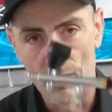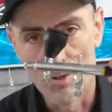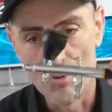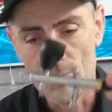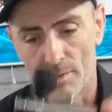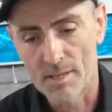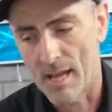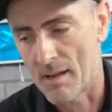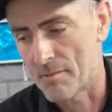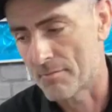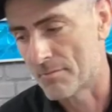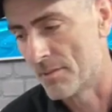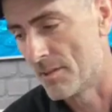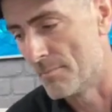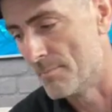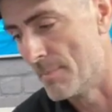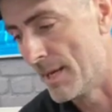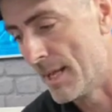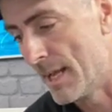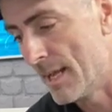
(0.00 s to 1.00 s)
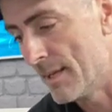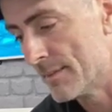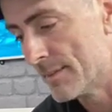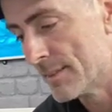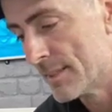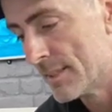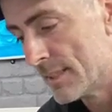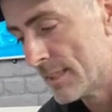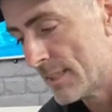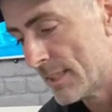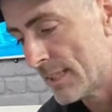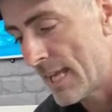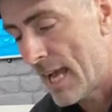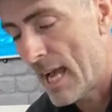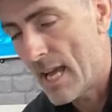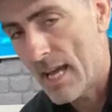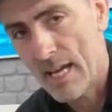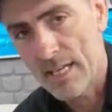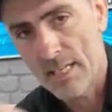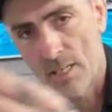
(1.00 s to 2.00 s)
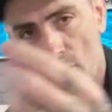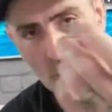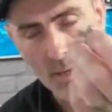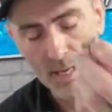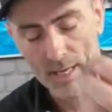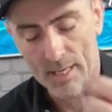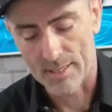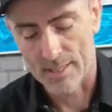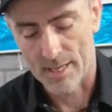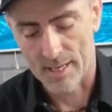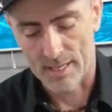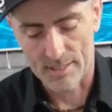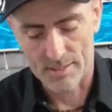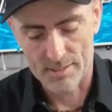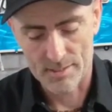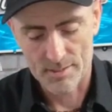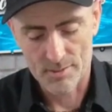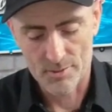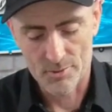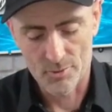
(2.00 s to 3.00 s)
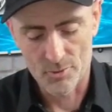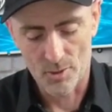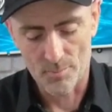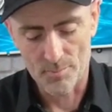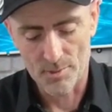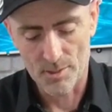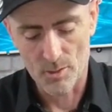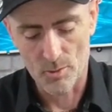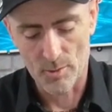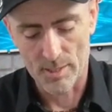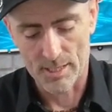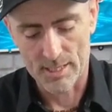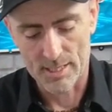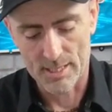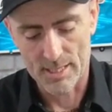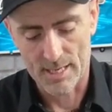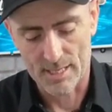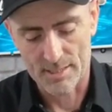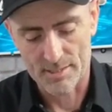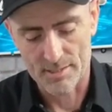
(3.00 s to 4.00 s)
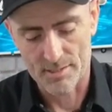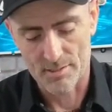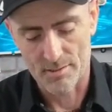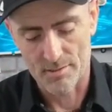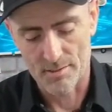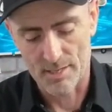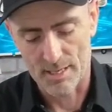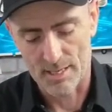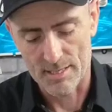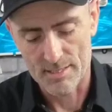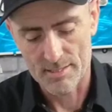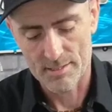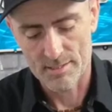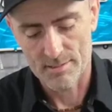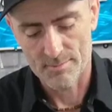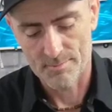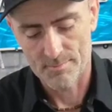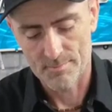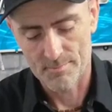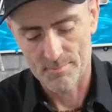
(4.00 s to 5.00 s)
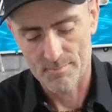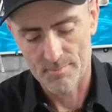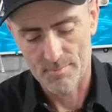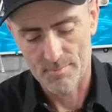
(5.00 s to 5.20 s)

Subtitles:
lose that for a minute, get a quick connect, drop the quick connect to this.